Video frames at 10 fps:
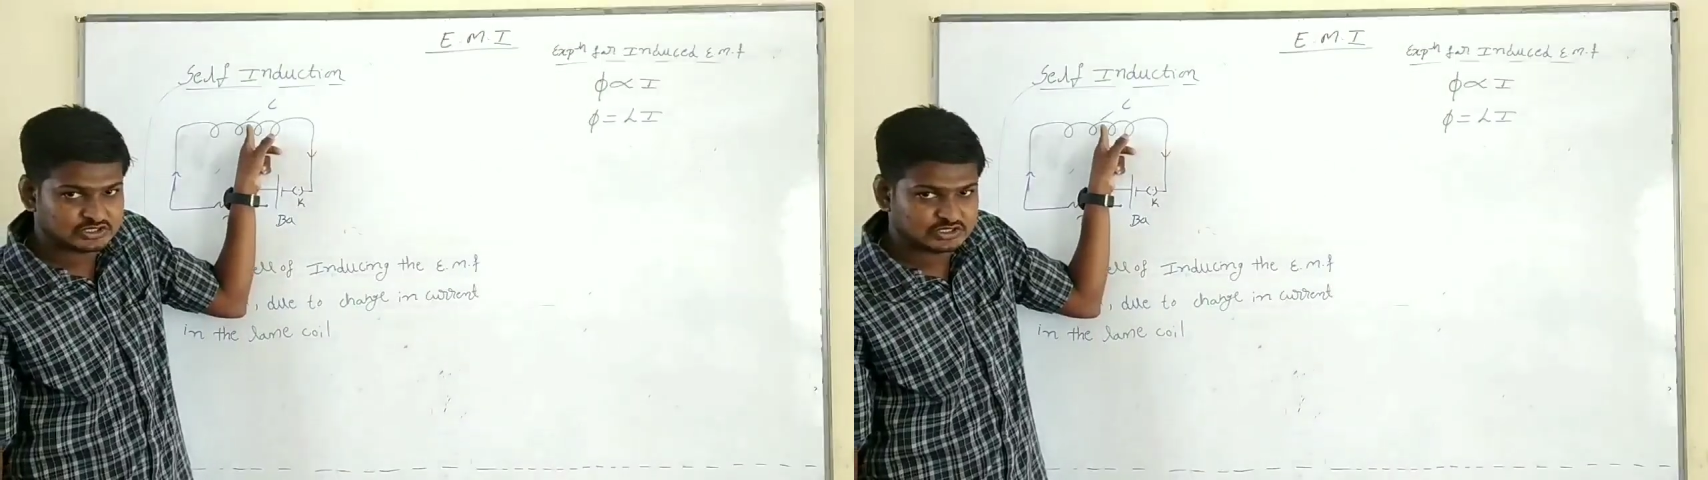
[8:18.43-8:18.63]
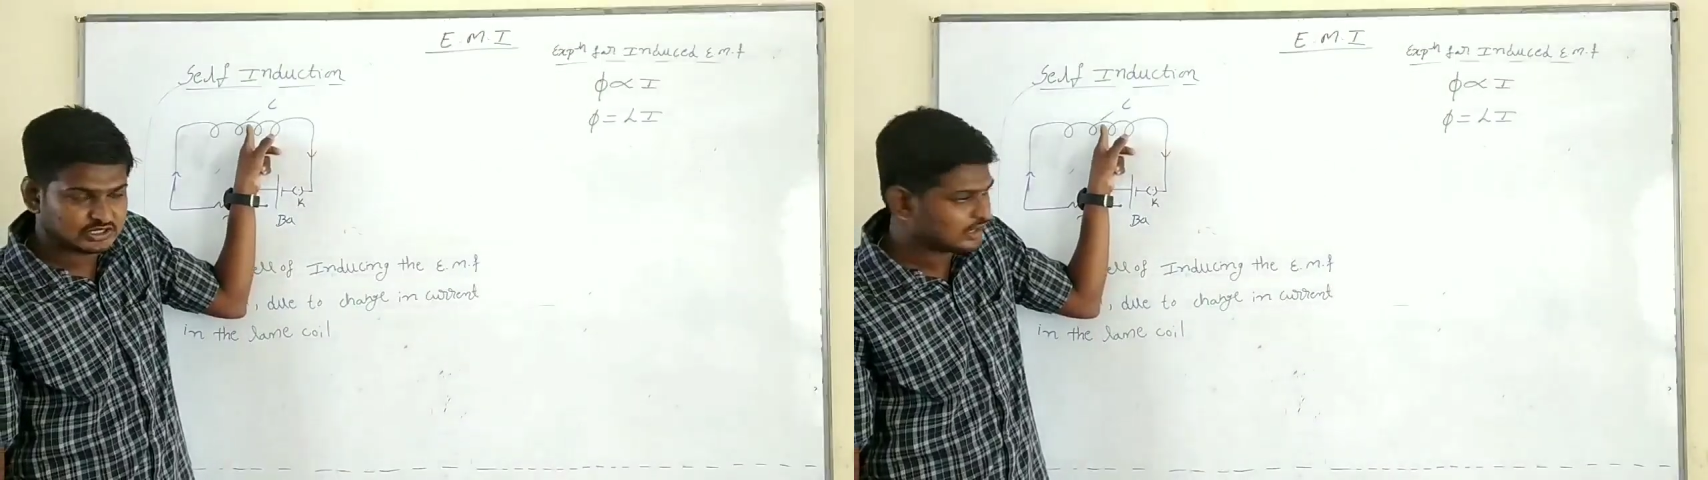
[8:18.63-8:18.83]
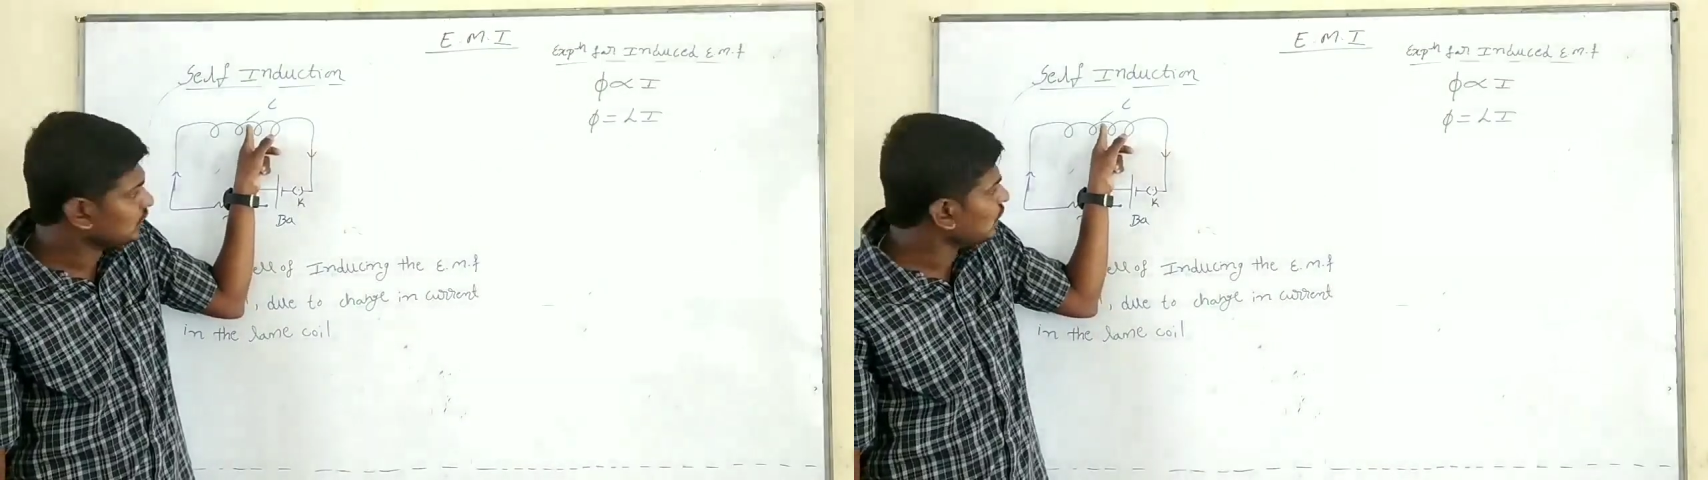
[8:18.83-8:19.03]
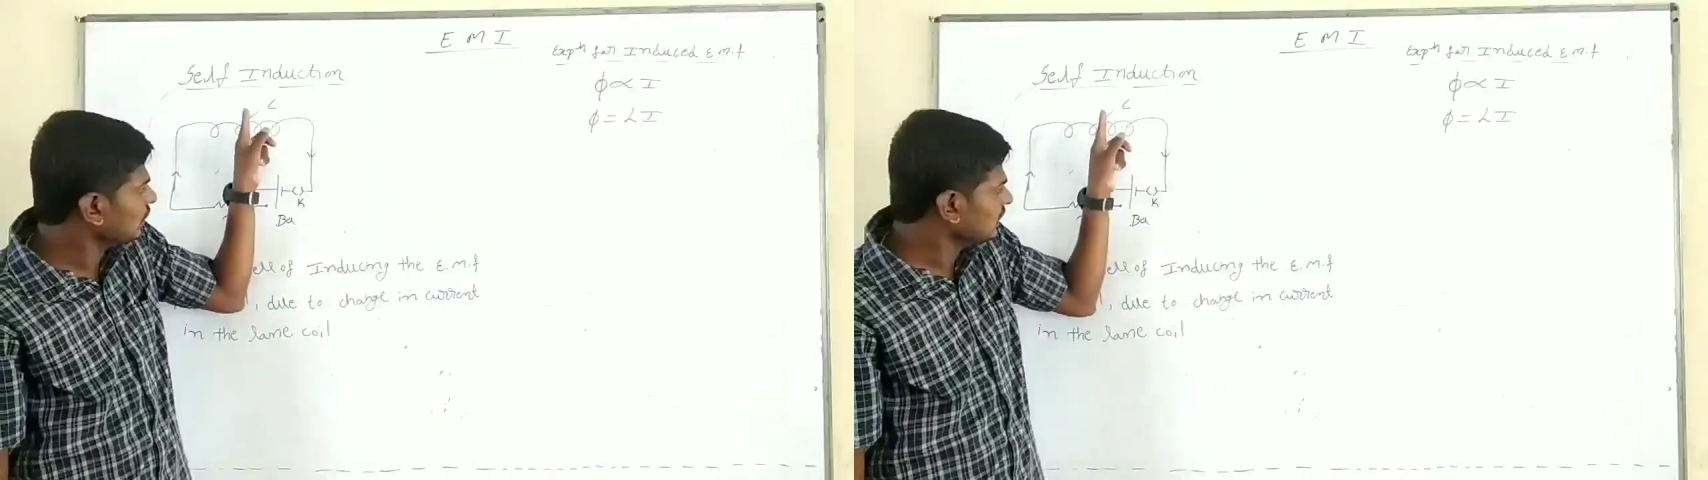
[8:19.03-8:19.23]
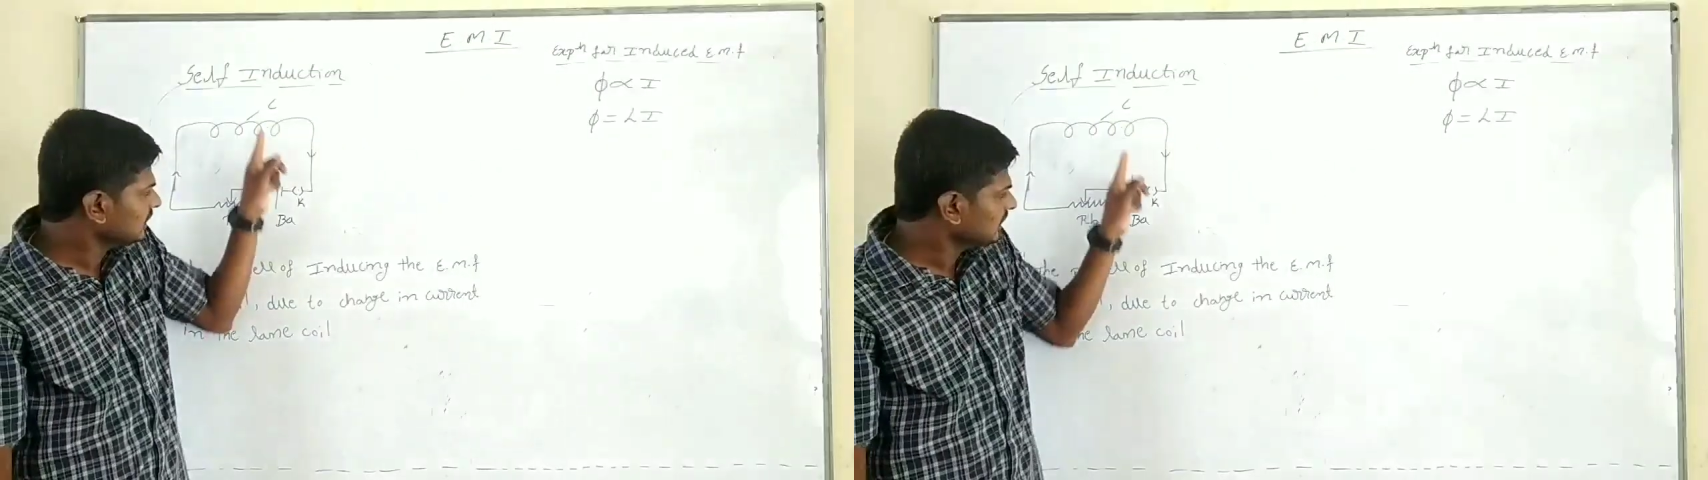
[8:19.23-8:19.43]
Clear?
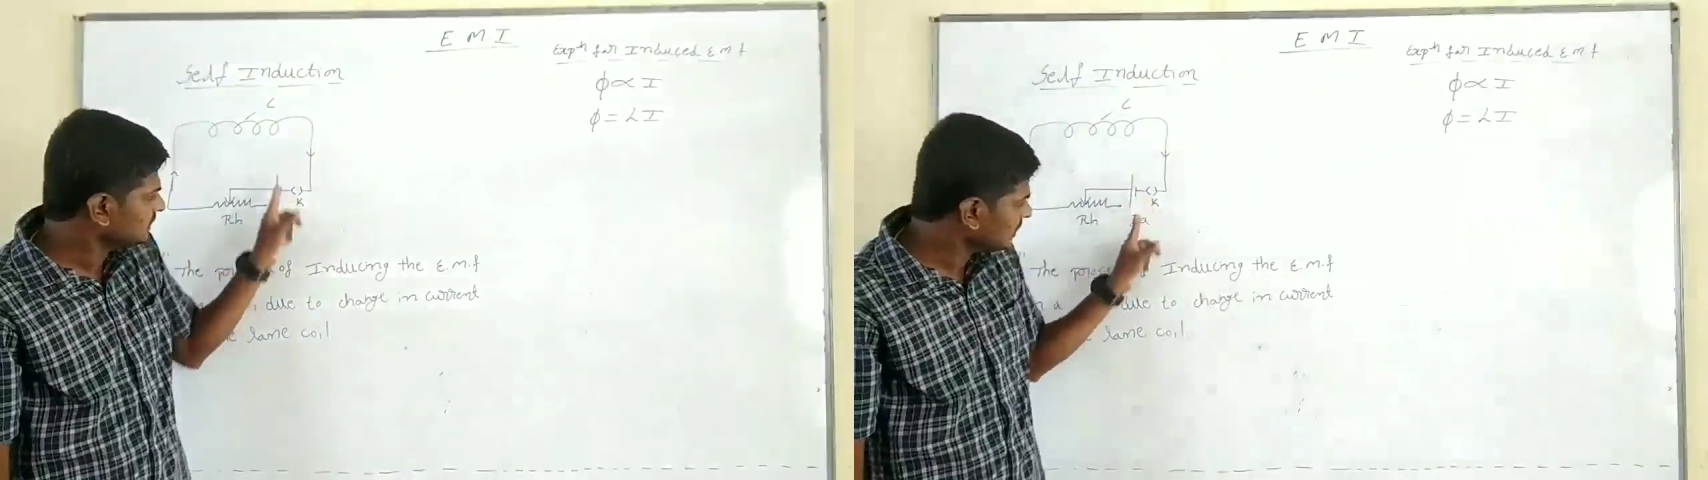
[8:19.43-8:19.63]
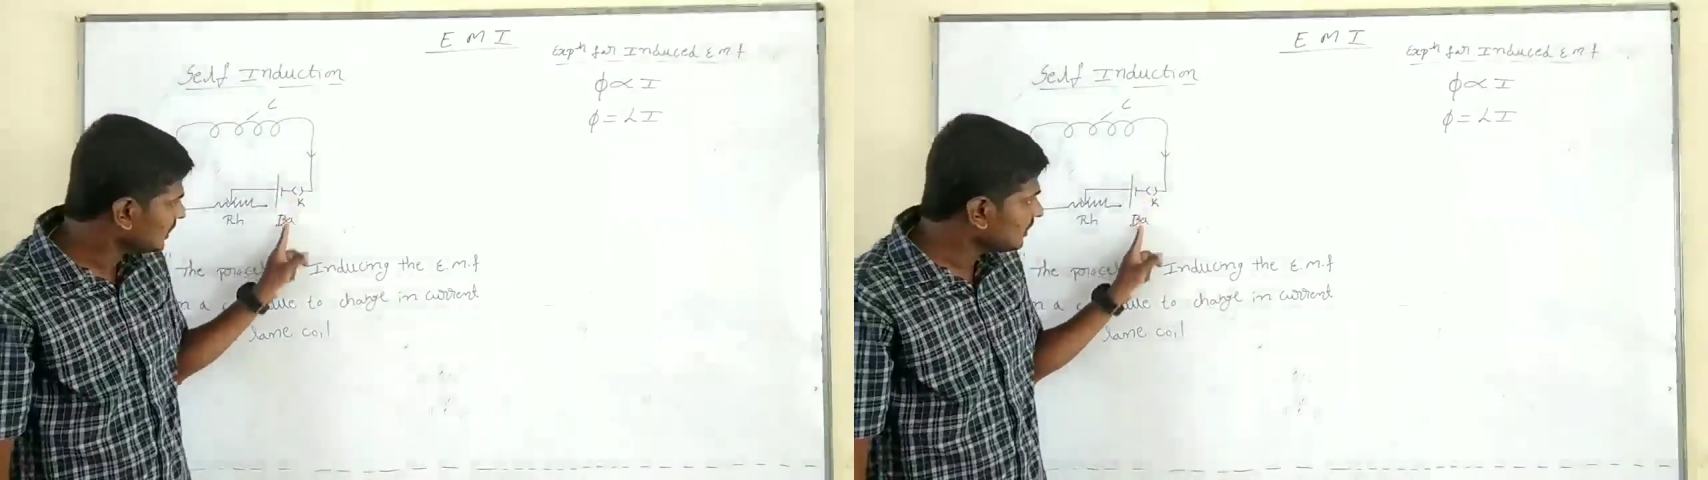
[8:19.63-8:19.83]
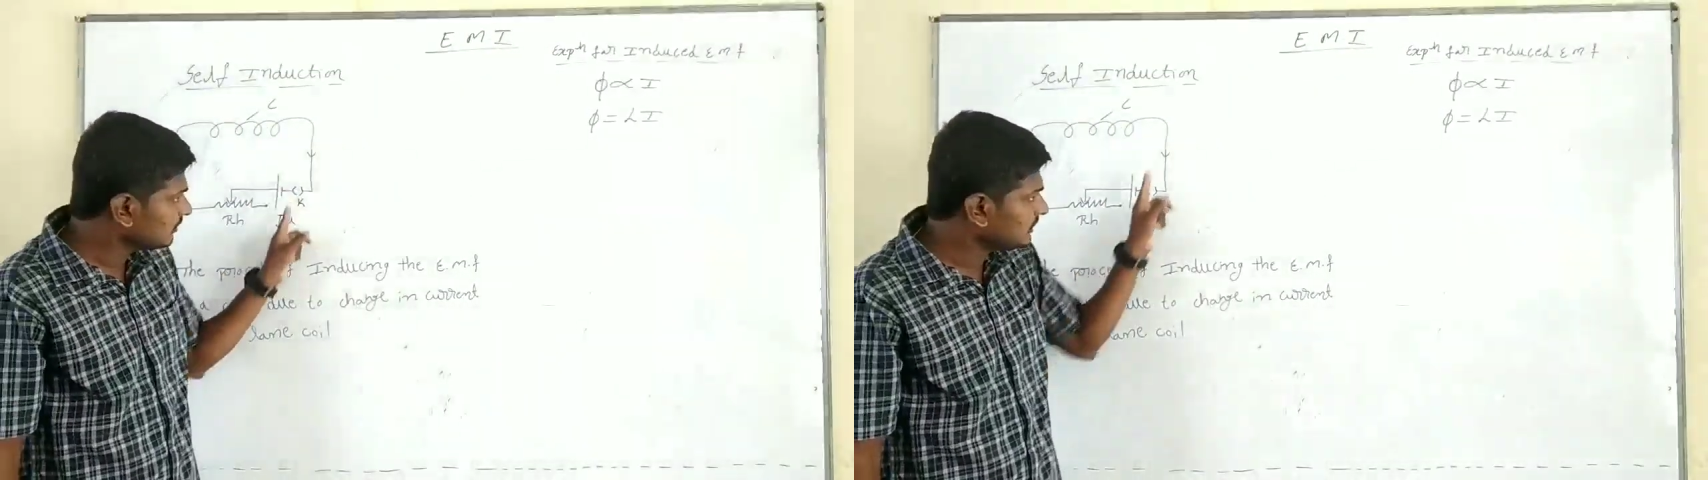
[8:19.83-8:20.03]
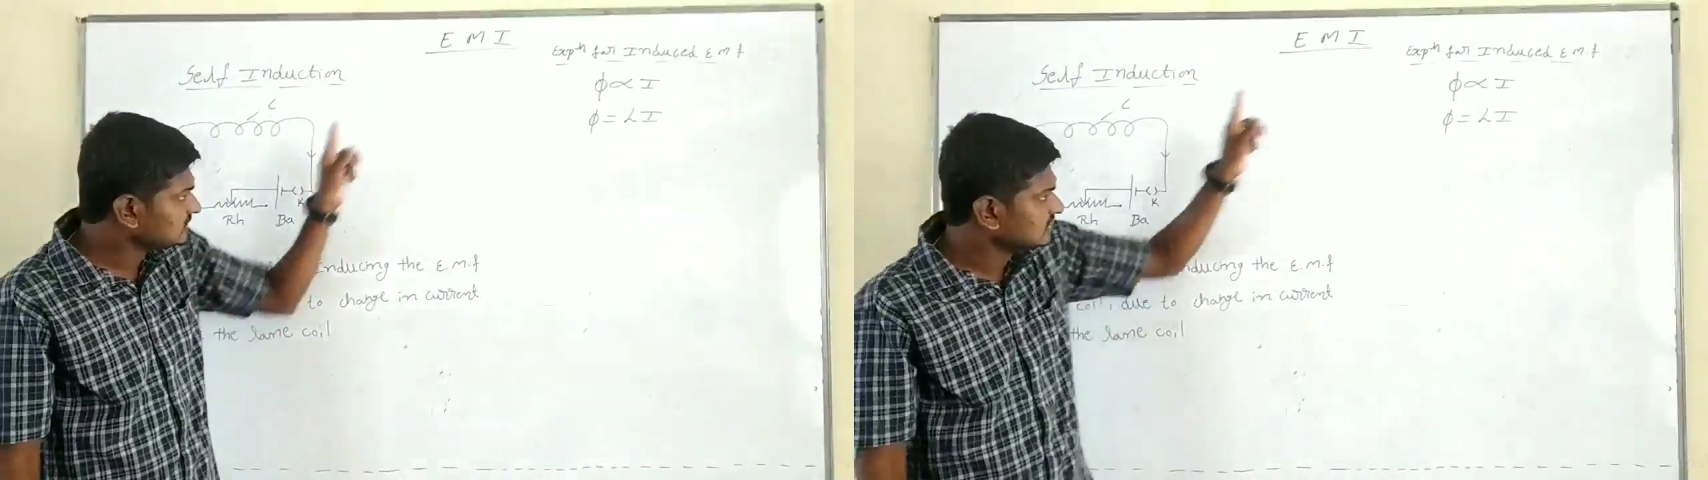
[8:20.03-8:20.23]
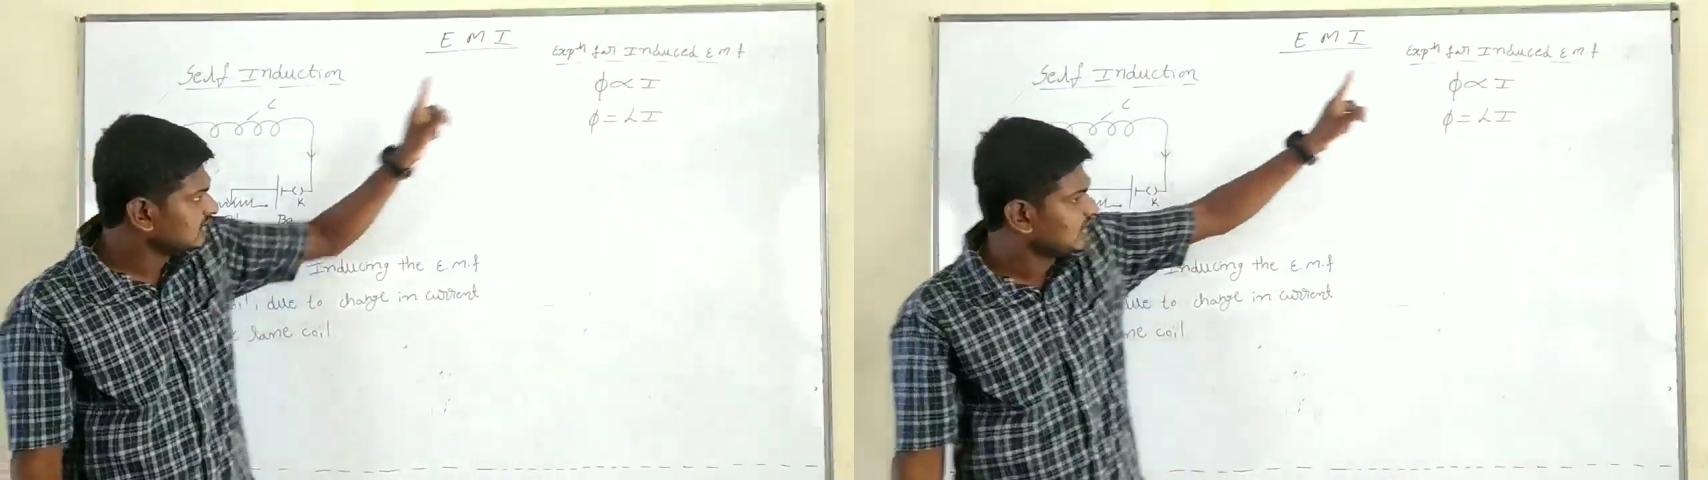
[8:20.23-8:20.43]
No? Yes or no?
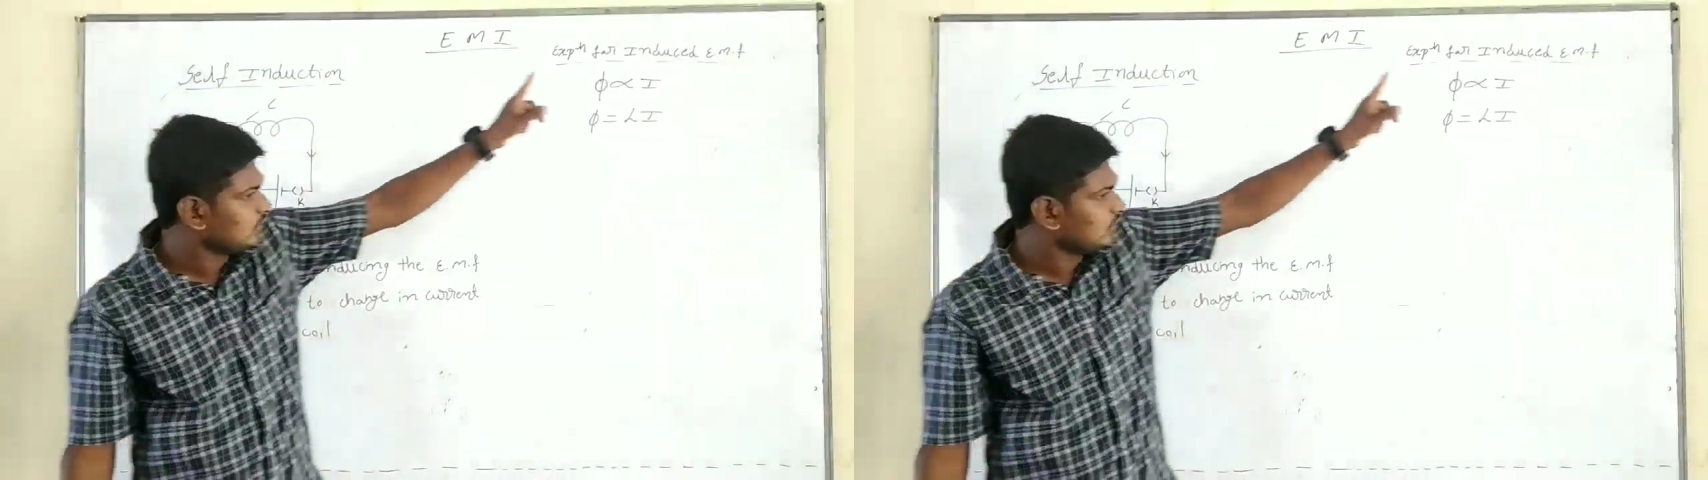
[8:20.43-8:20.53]
Means here